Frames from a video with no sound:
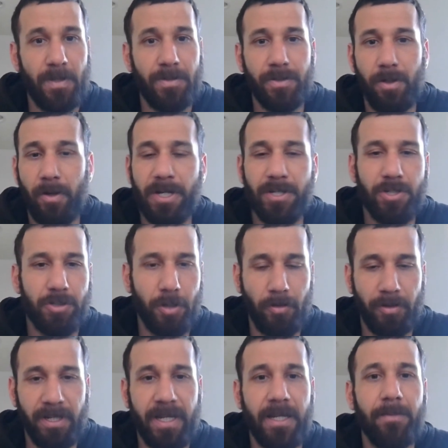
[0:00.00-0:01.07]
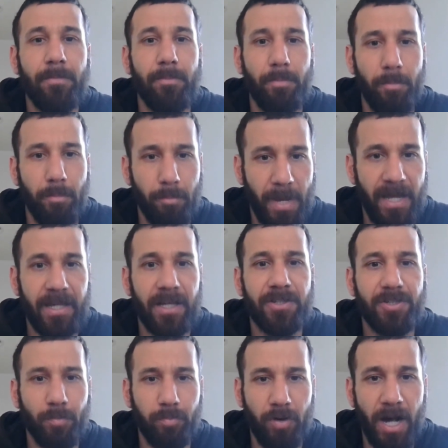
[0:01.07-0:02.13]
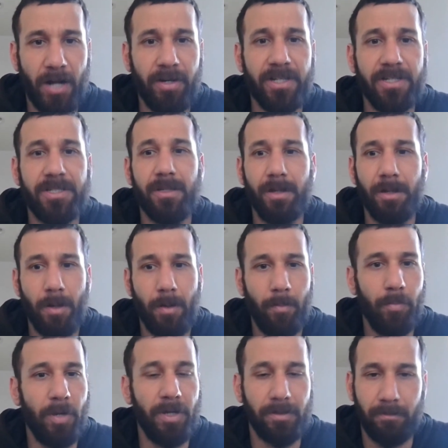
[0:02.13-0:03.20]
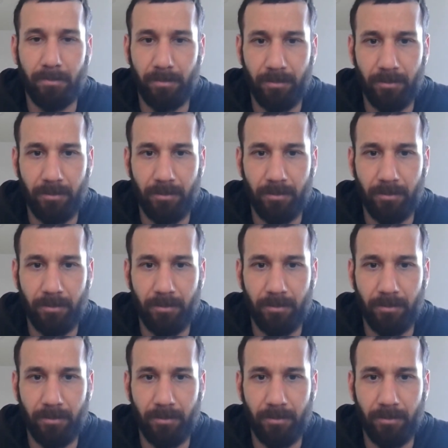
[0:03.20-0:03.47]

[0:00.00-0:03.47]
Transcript: So he's slowly making some progress, but